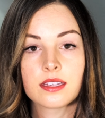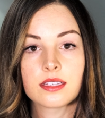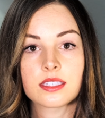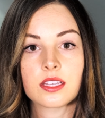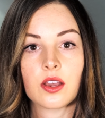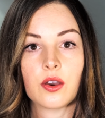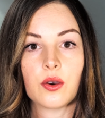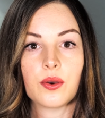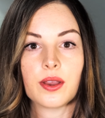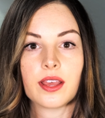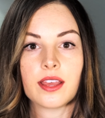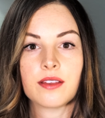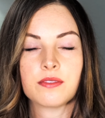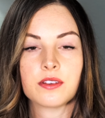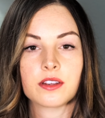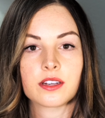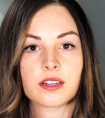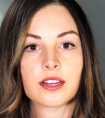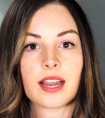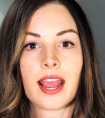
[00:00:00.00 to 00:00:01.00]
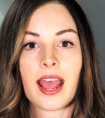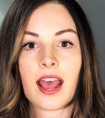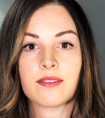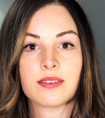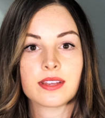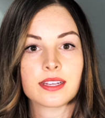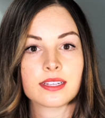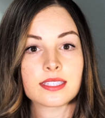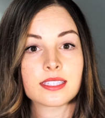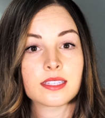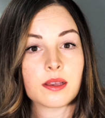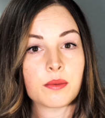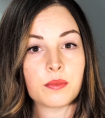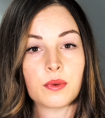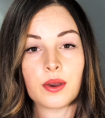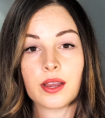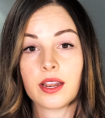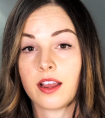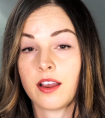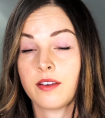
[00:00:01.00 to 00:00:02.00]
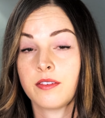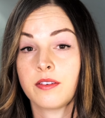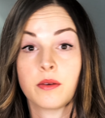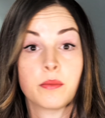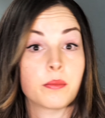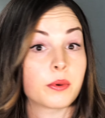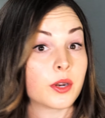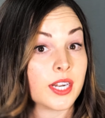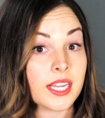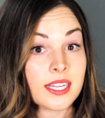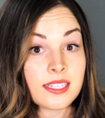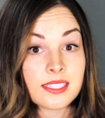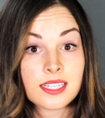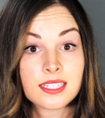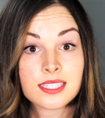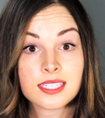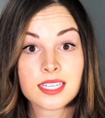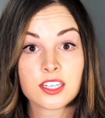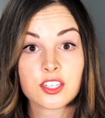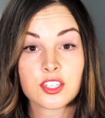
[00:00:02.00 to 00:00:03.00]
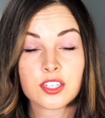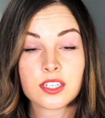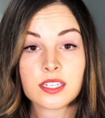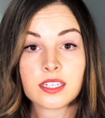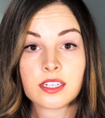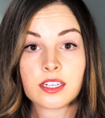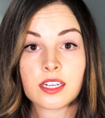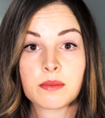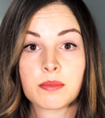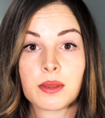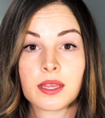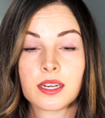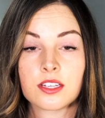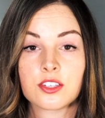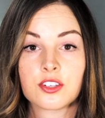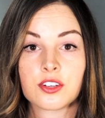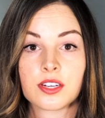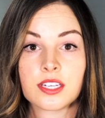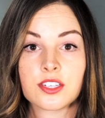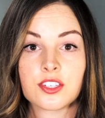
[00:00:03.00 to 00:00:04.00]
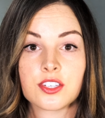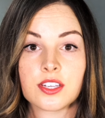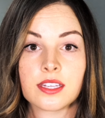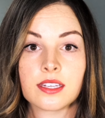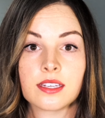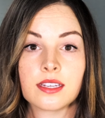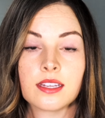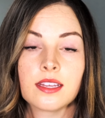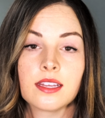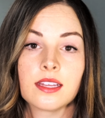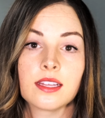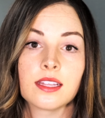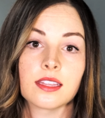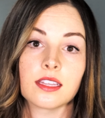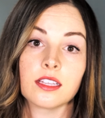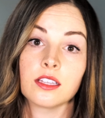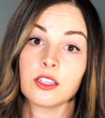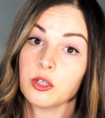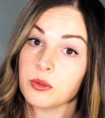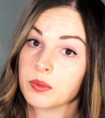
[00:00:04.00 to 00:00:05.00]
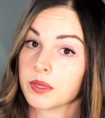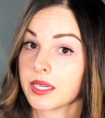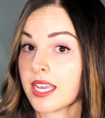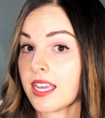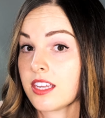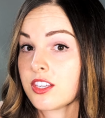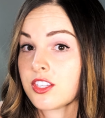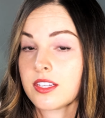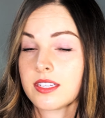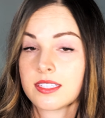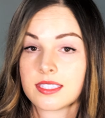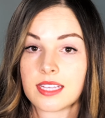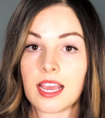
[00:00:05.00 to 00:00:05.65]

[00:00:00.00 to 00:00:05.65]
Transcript: So if you're having somewhat of a burning sensation during penetration, the lubrication is